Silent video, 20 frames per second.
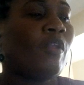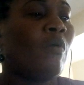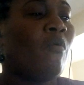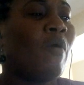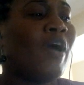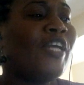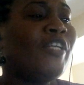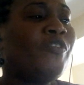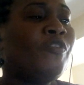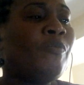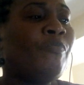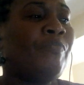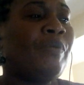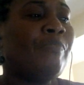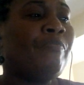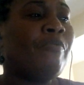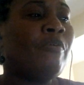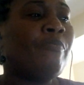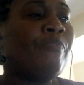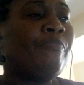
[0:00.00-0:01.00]
Why do
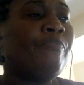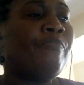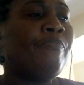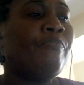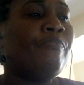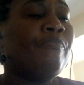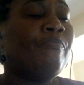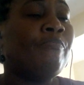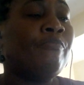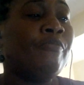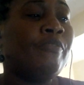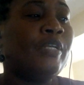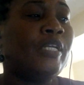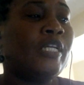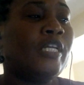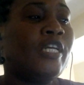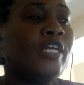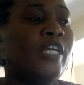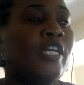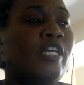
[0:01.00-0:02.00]
people
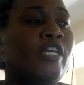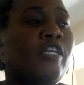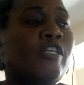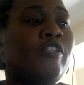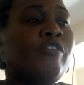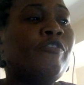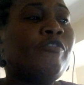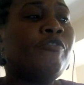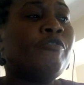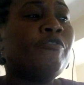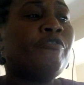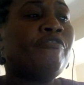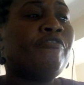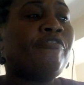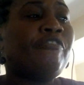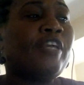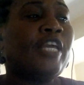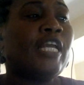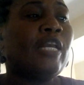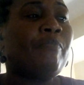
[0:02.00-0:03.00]
bully? To
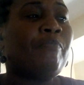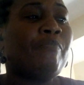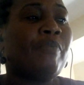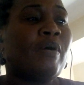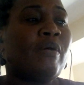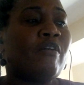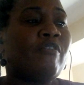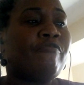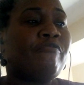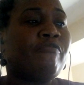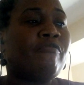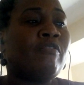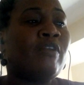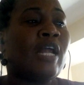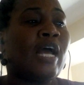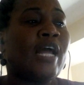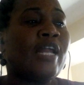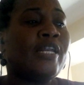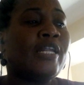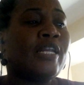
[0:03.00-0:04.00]
feel powerful
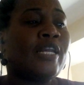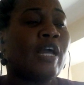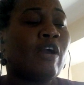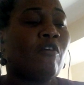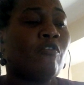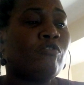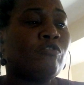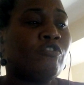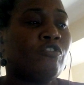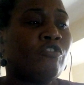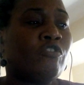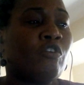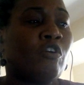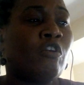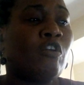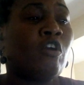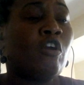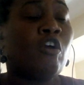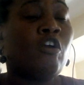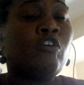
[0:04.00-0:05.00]
and in
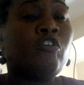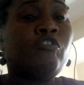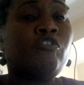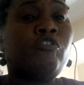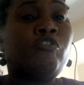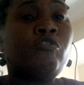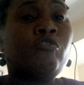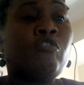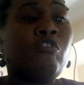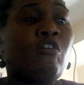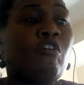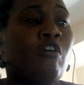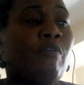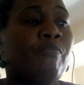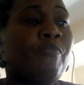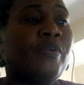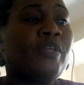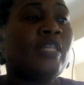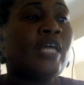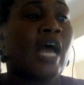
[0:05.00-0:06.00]
control, to
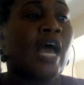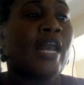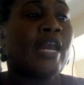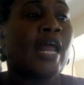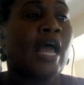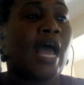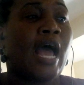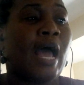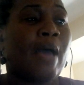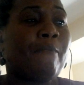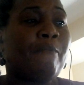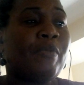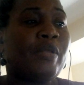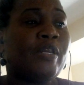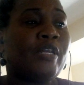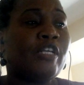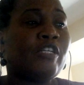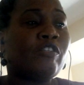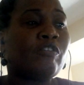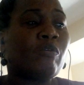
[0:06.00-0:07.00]
cope with
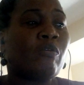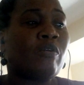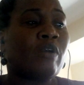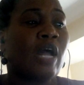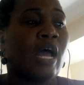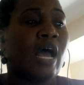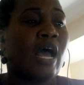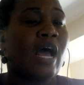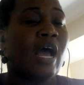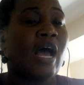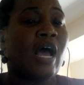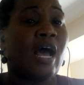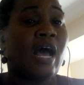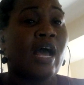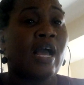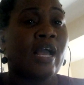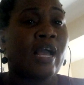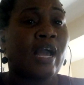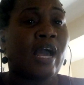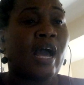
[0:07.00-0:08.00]
unhappiness or
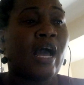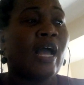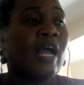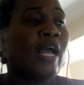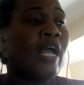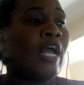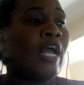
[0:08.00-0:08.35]
anger,